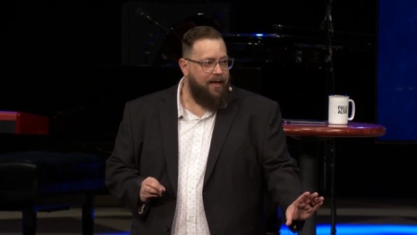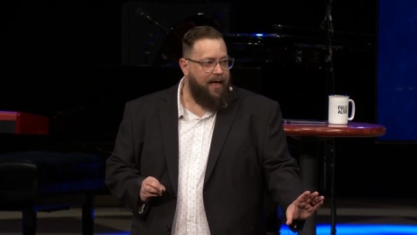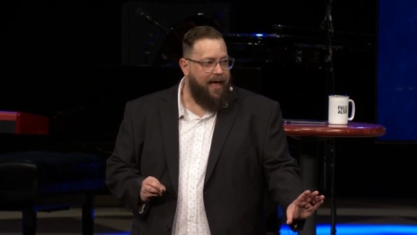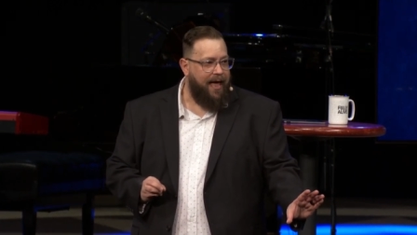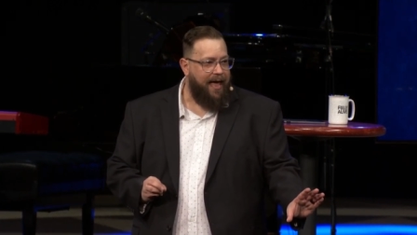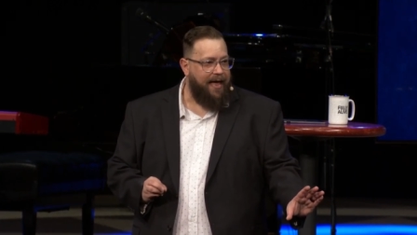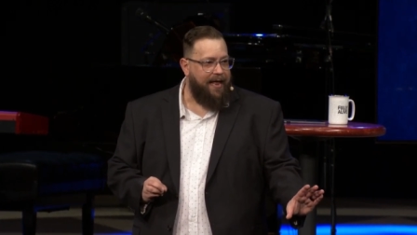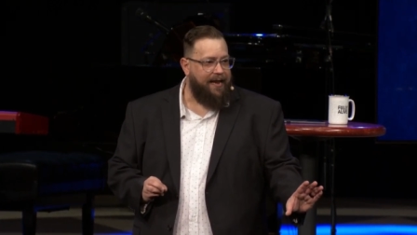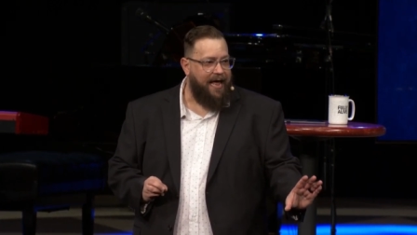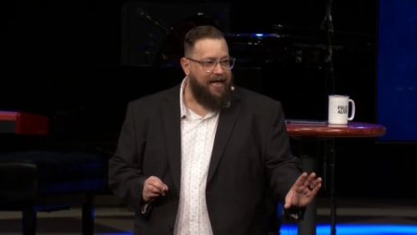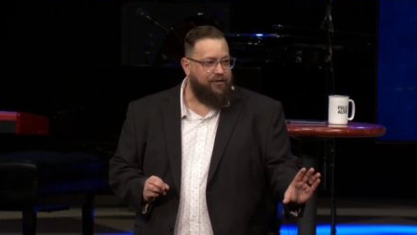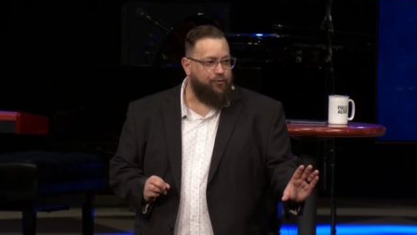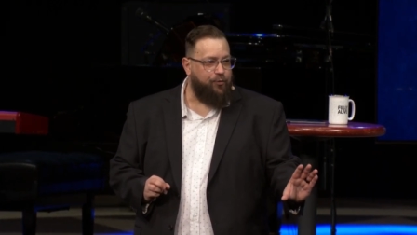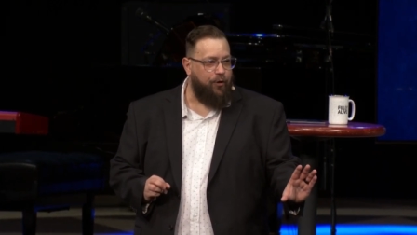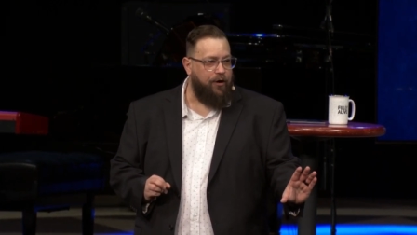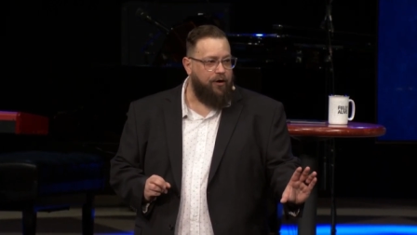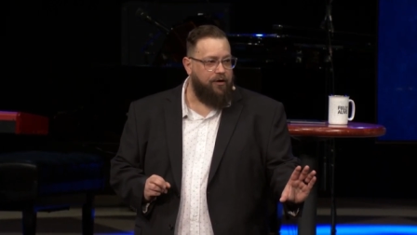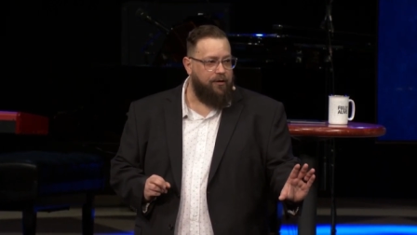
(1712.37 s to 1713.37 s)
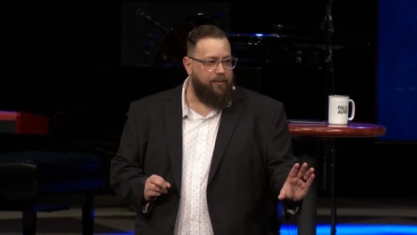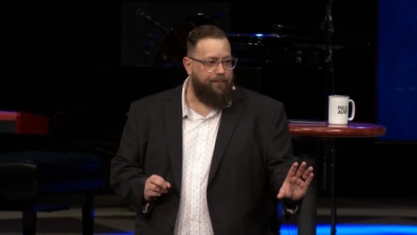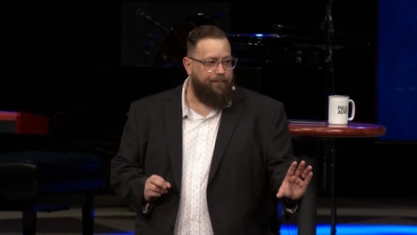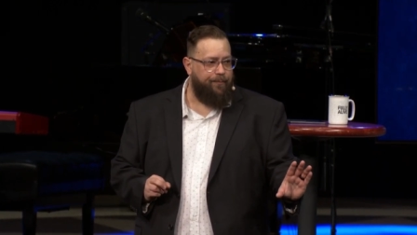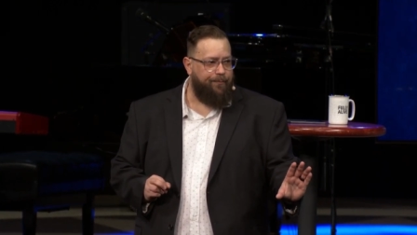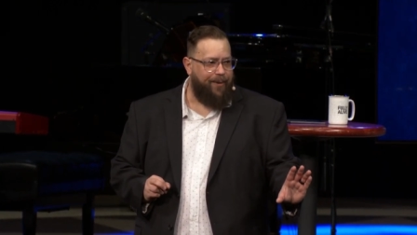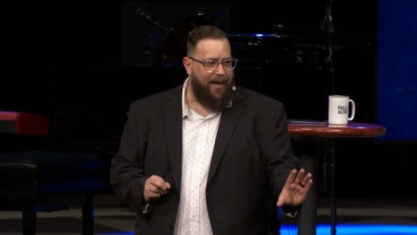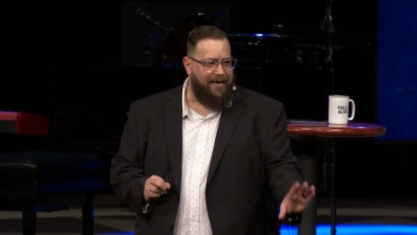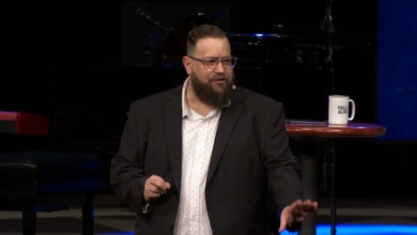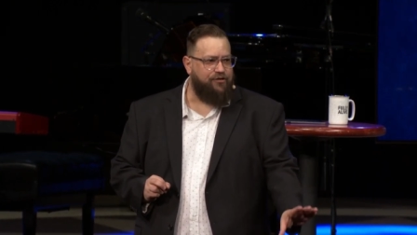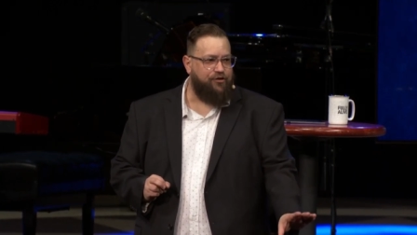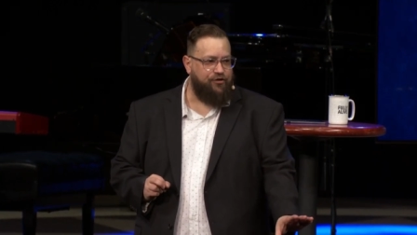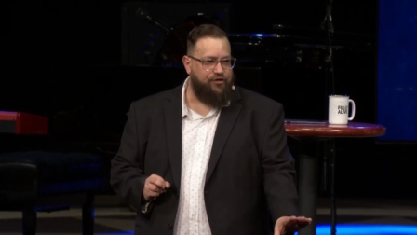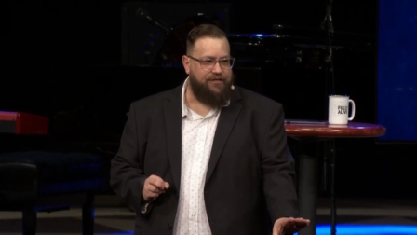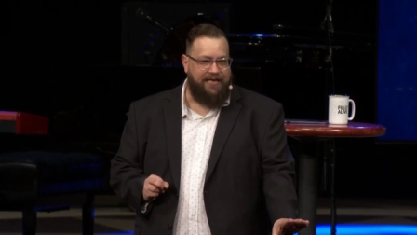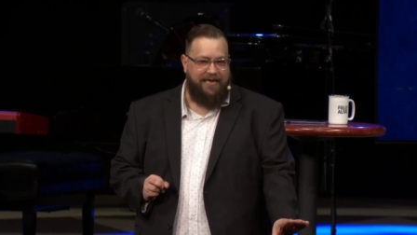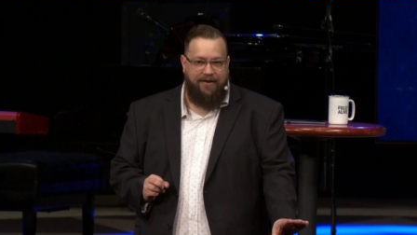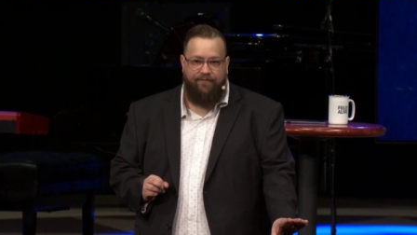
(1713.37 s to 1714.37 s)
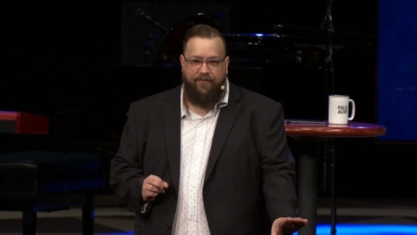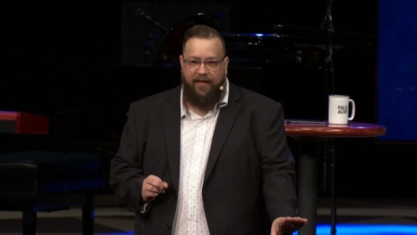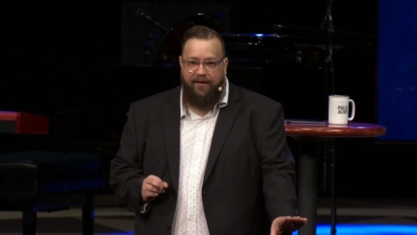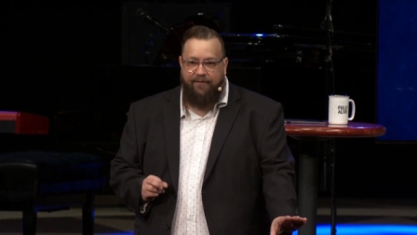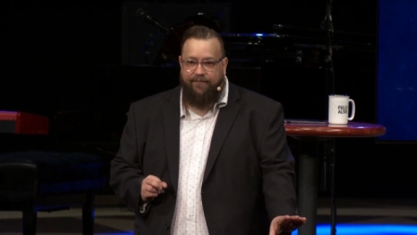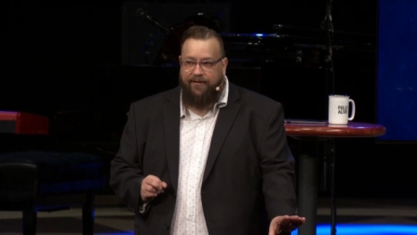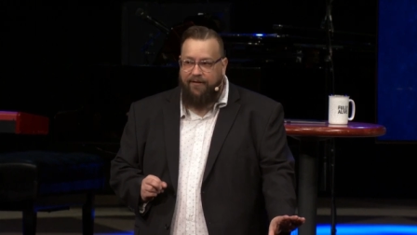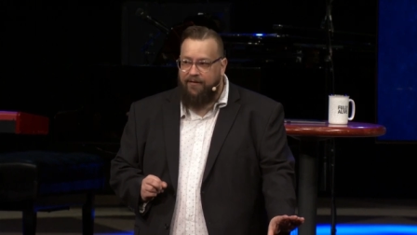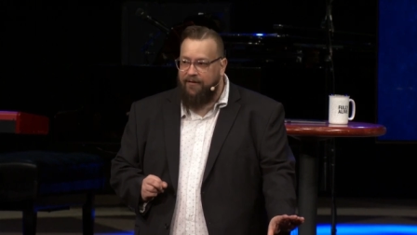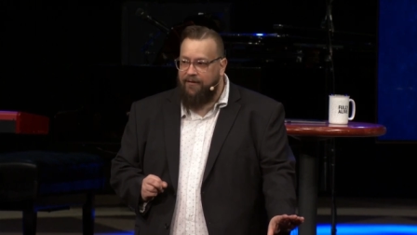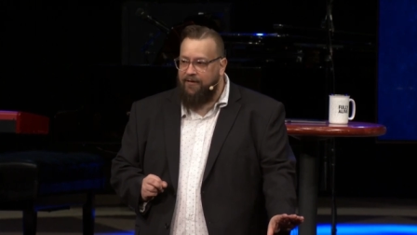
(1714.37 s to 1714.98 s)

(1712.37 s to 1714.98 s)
And that's where Pastor Steve lived.